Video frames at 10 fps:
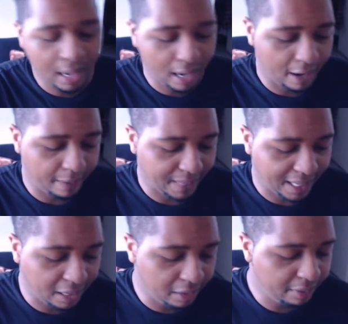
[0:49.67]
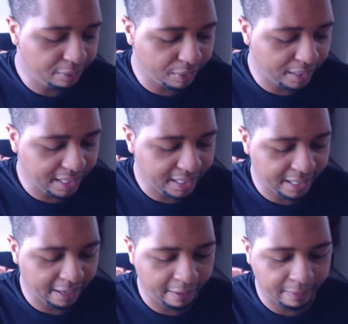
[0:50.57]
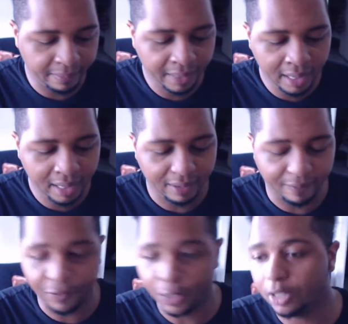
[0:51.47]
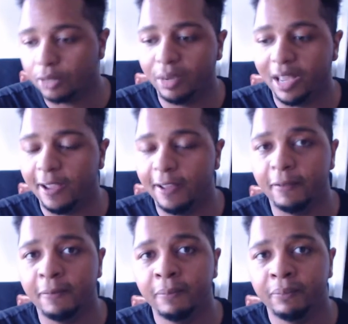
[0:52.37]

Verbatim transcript: Um, they couldn't release him the first wave